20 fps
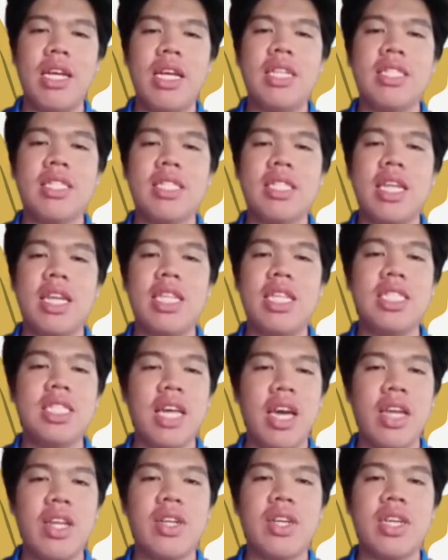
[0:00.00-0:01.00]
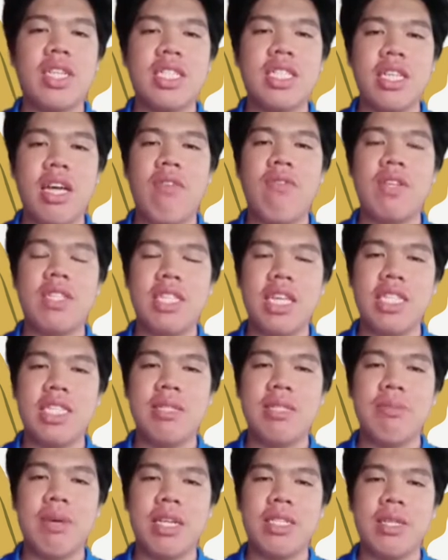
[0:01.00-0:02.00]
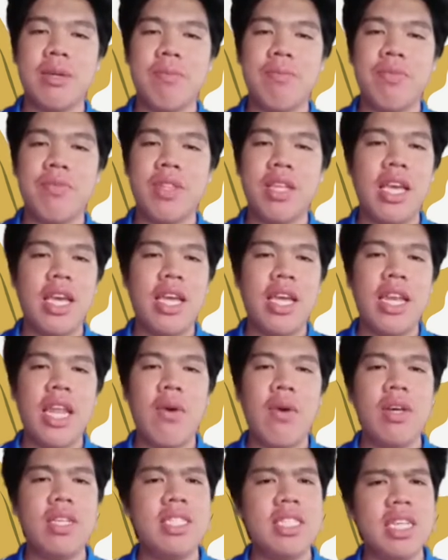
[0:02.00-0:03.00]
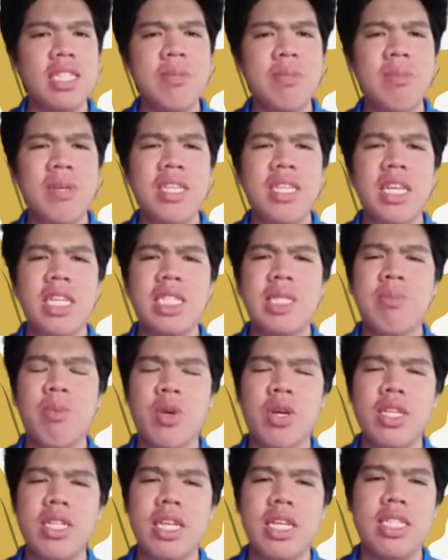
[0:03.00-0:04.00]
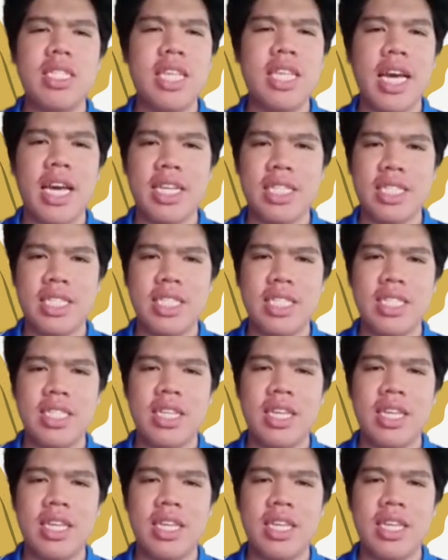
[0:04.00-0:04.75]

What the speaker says: the designers of assessment. Now, assessment is more than tests.